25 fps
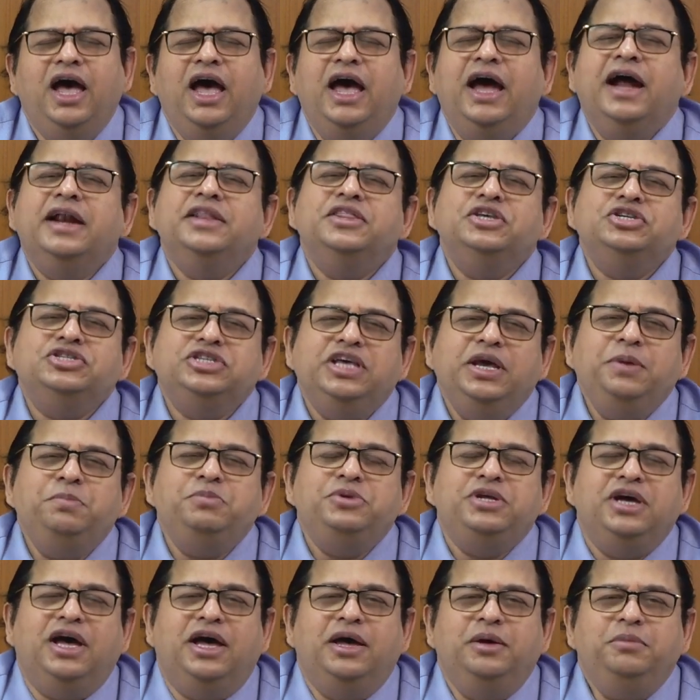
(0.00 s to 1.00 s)
At the same
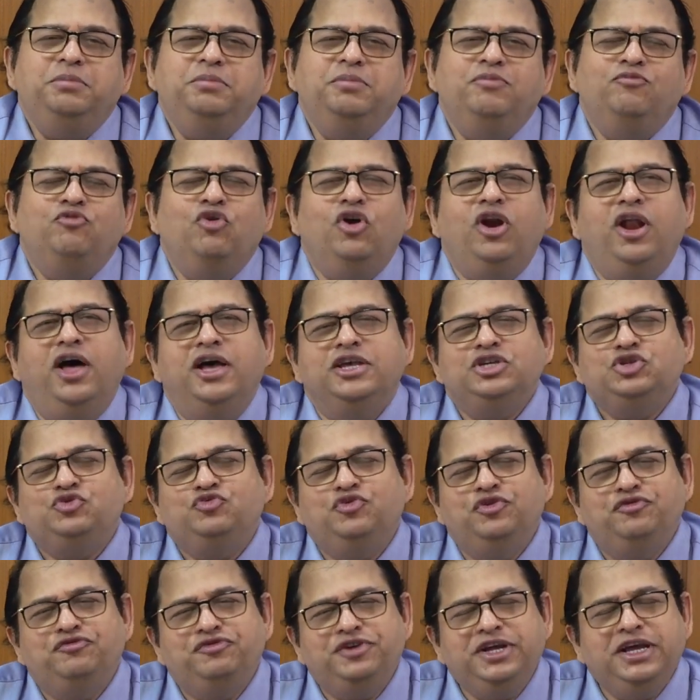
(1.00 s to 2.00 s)
time, for last
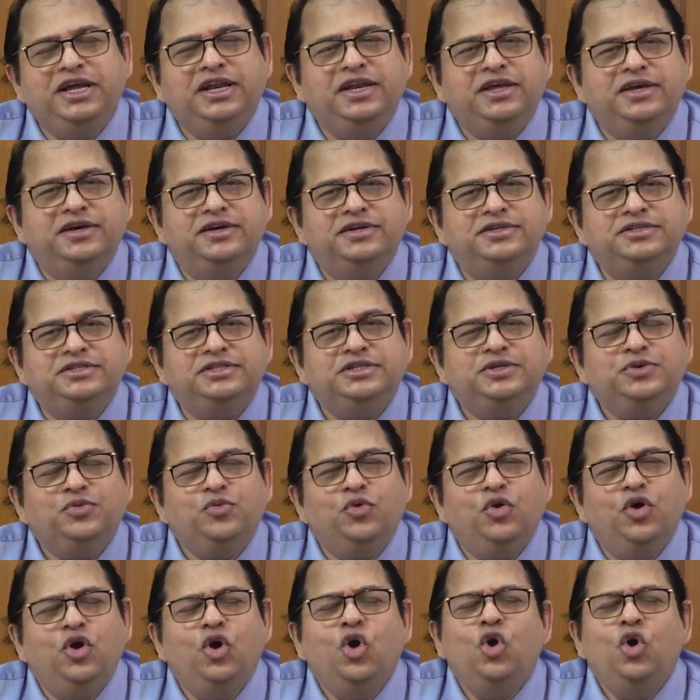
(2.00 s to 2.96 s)
15 years,